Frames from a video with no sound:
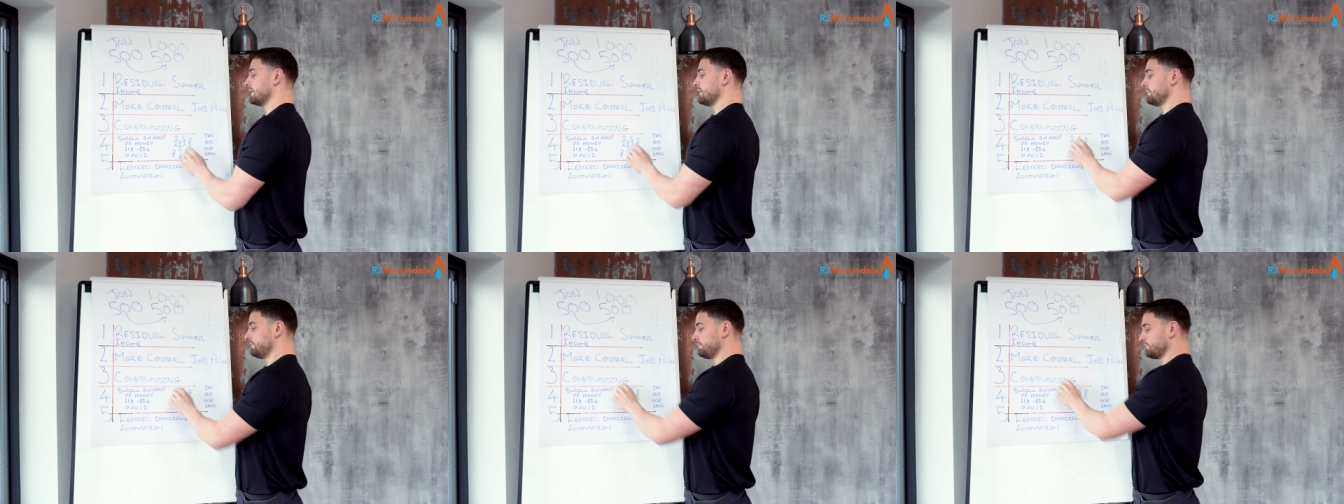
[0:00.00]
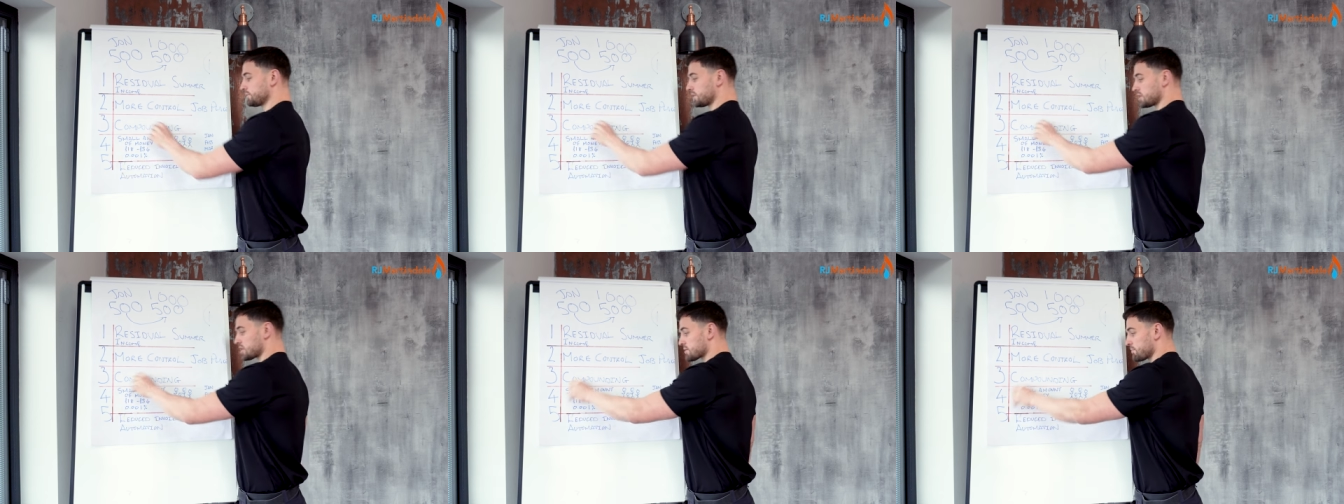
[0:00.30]

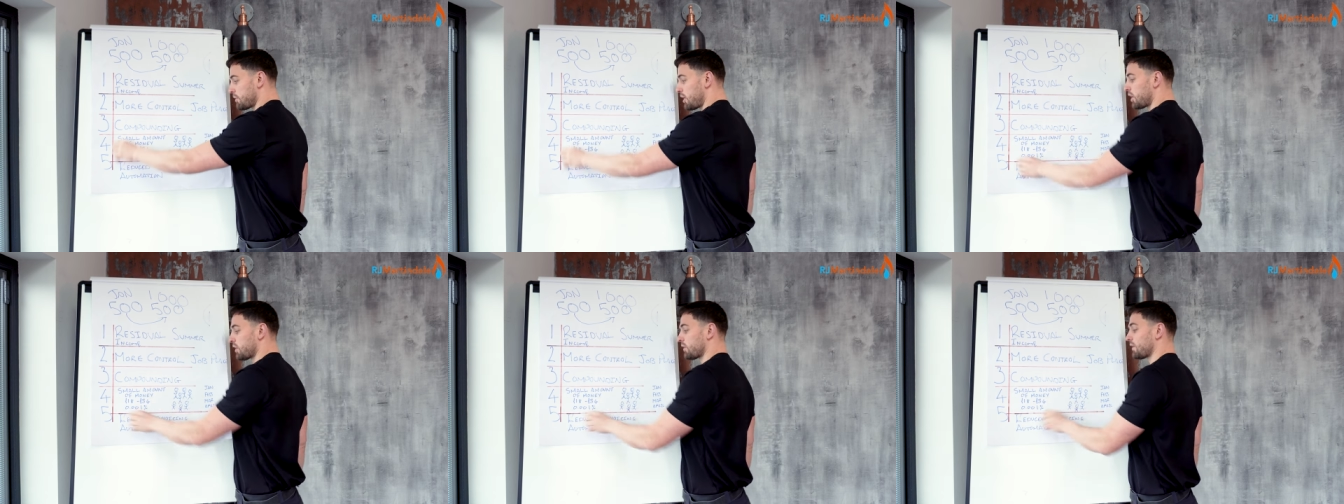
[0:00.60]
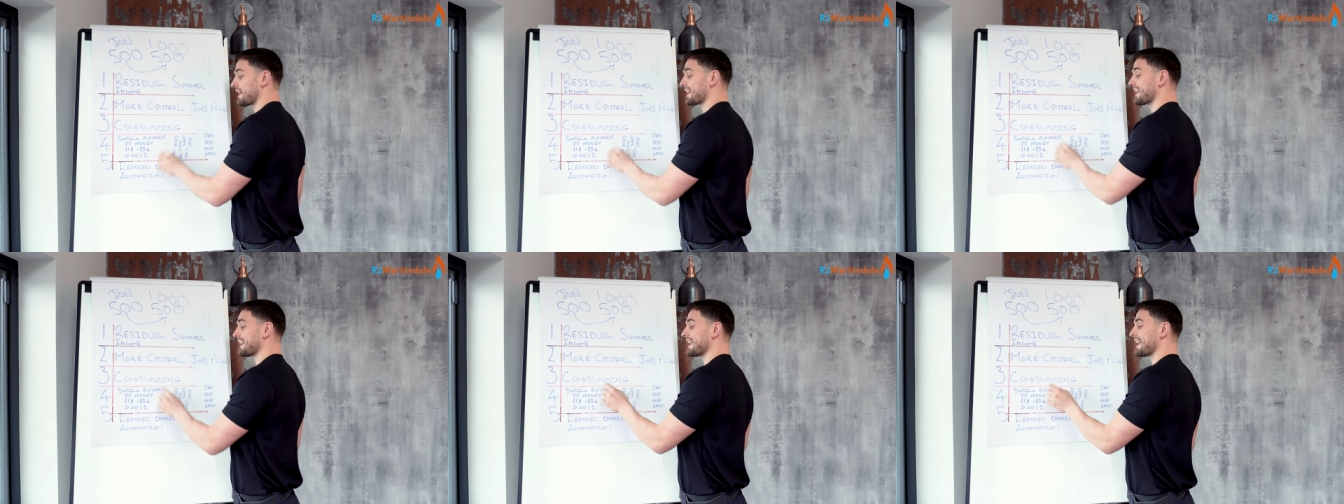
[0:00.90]
the
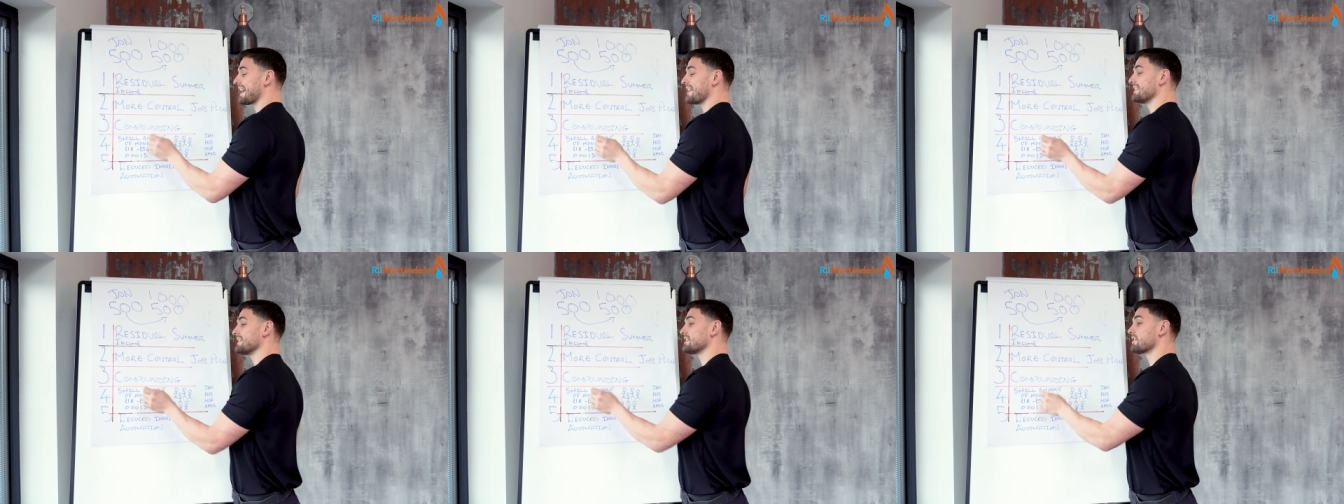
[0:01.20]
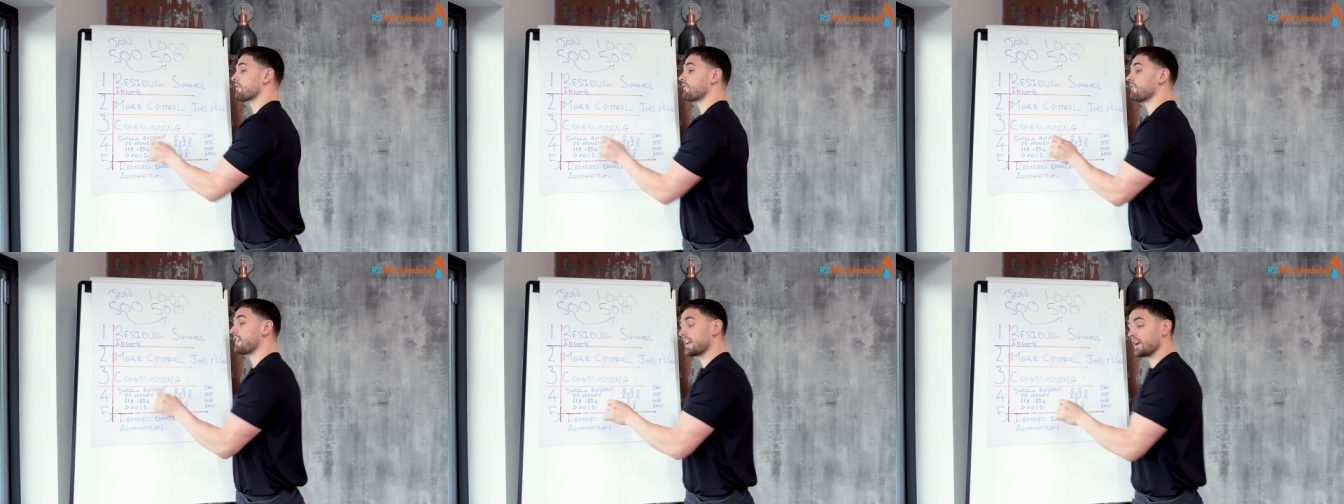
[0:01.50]
smaller I can get
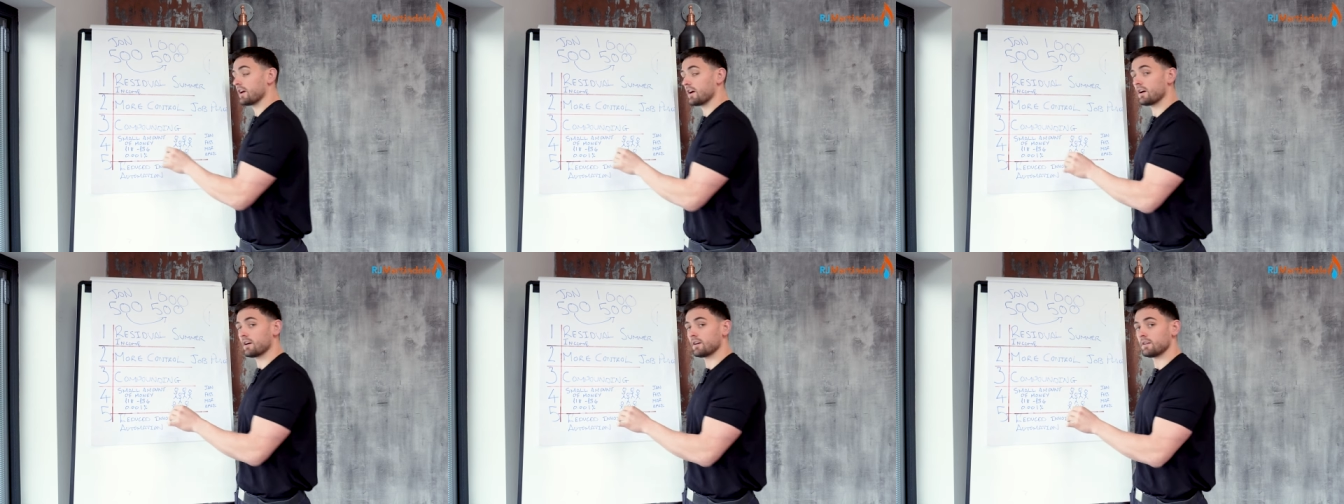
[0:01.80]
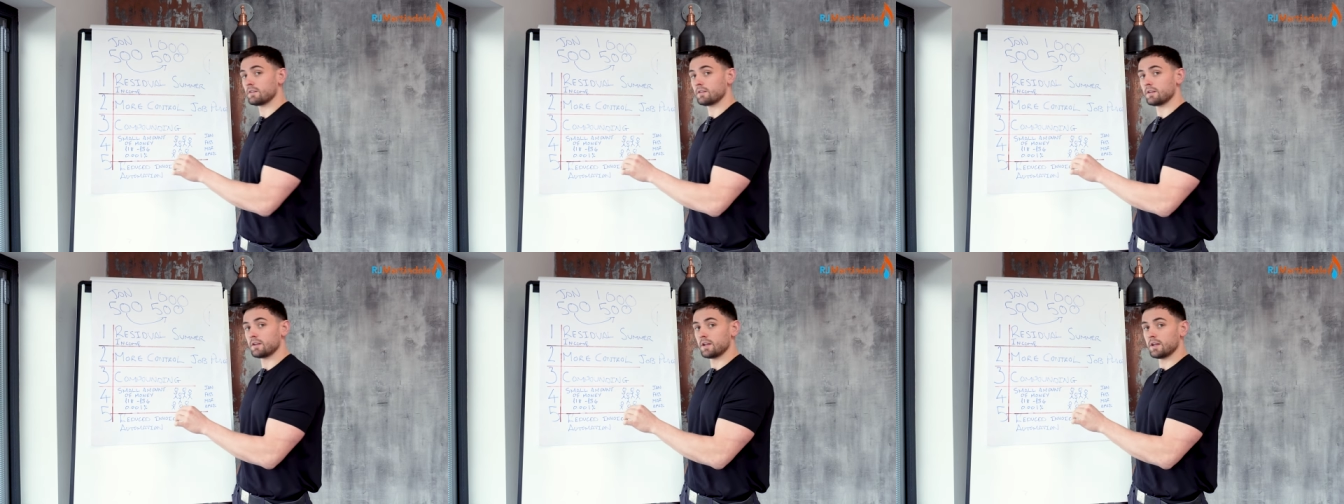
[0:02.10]
this figure,